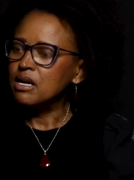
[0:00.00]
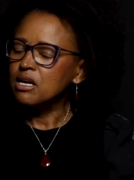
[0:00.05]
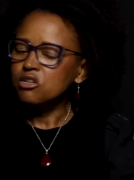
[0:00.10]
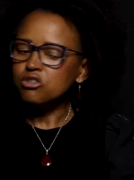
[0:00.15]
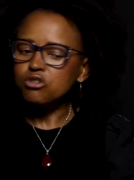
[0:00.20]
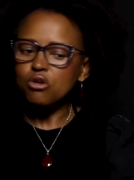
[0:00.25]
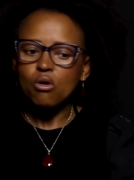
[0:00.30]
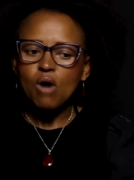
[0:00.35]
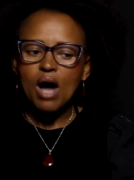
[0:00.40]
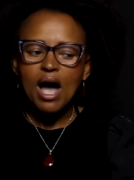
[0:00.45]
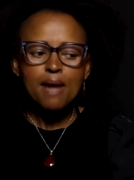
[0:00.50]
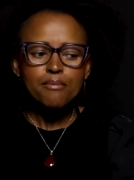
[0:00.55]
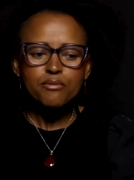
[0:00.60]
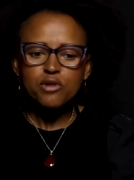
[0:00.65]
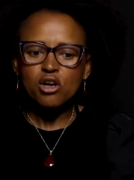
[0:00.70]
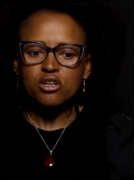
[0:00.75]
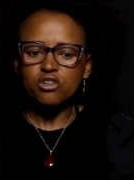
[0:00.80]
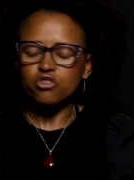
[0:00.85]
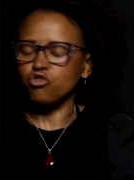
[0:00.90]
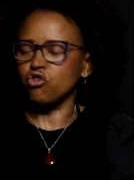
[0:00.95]
So I'm
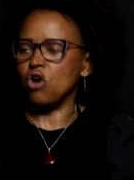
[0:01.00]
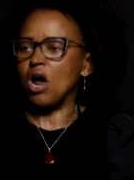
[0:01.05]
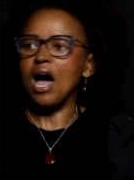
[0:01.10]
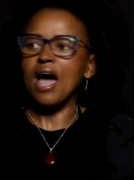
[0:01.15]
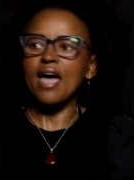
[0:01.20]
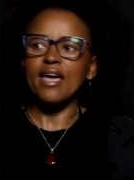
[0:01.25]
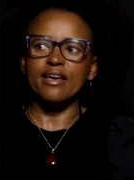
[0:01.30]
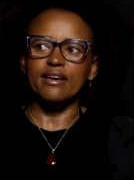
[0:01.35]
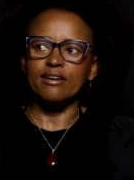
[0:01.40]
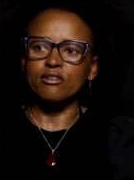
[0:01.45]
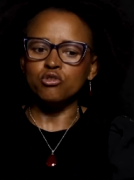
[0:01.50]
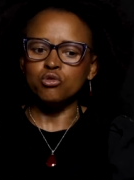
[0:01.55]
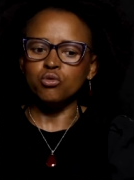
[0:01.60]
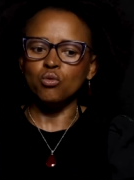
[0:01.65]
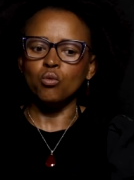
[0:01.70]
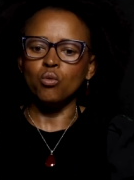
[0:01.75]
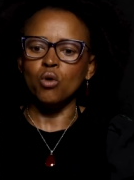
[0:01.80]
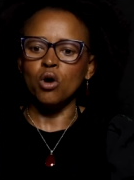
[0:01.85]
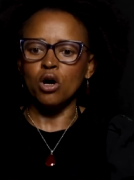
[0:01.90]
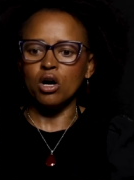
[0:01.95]
not trying to
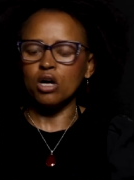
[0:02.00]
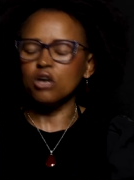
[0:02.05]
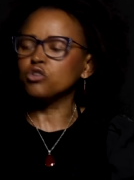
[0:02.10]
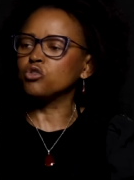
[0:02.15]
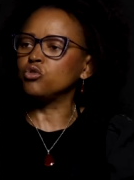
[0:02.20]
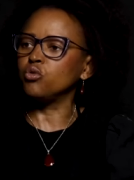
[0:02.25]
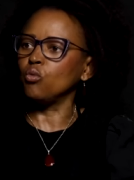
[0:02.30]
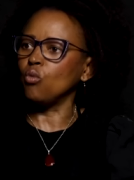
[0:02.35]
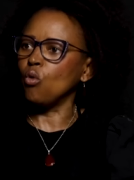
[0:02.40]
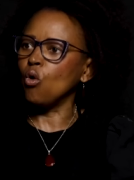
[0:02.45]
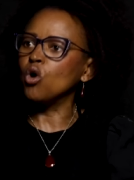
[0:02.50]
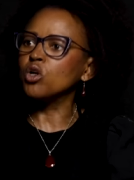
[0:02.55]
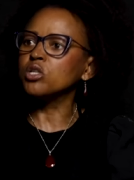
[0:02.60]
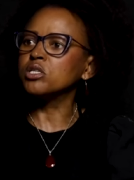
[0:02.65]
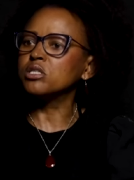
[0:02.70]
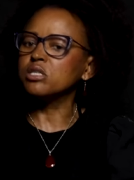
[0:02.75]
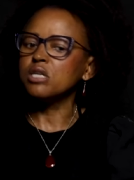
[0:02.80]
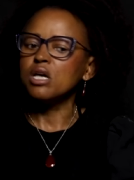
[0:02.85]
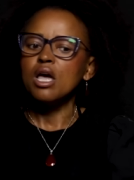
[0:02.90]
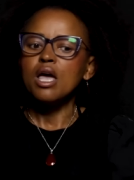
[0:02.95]
work
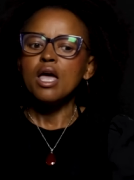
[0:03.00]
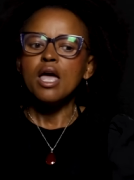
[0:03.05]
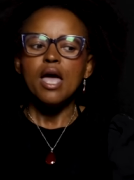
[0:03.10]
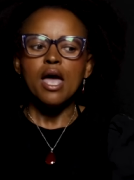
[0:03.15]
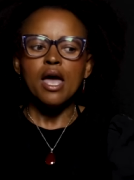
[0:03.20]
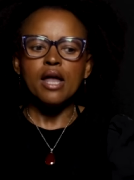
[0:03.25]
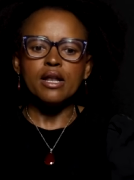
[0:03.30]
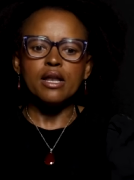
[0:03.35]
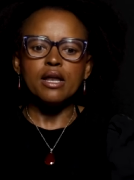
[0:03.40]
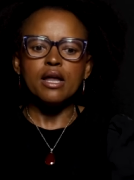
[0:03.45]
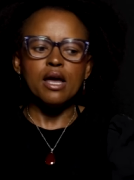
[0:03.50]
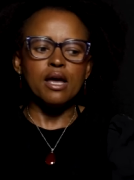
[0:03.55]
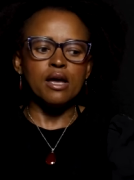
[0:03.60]
towards an,